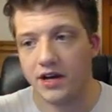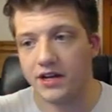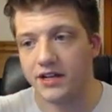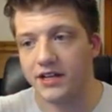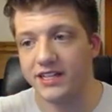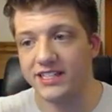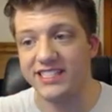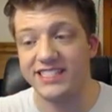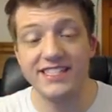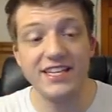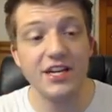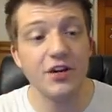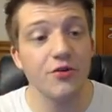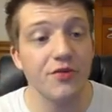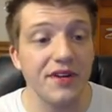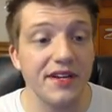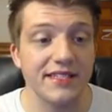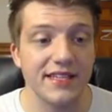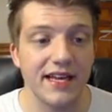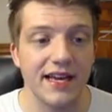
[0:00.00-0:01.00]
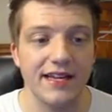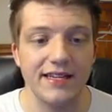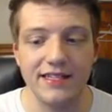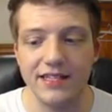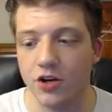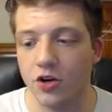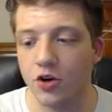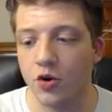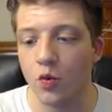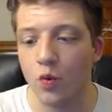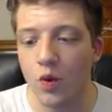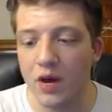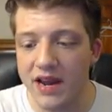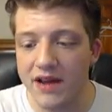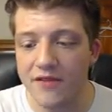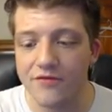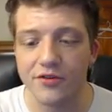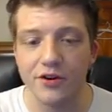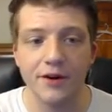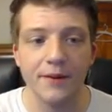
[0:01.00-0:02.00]
a, a, series idea or
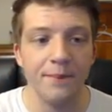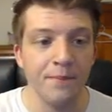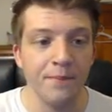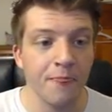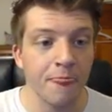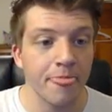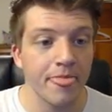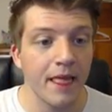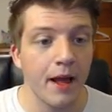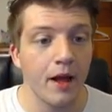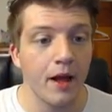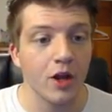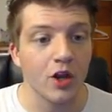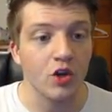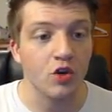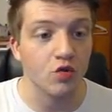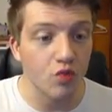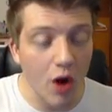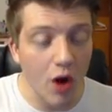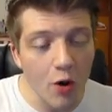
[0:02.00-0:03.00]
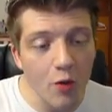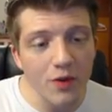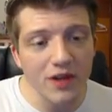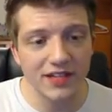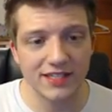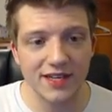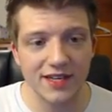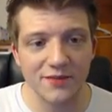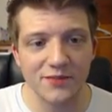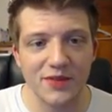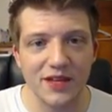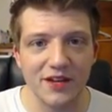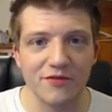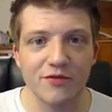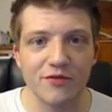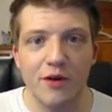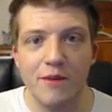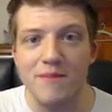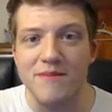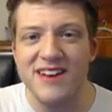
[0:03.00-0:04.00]
whatever, growing something
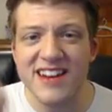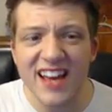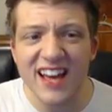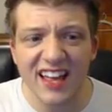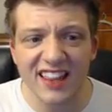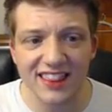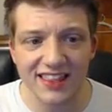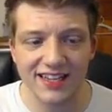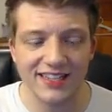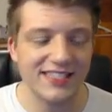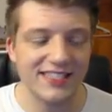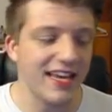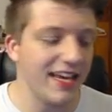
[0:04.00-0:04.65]
from nothing,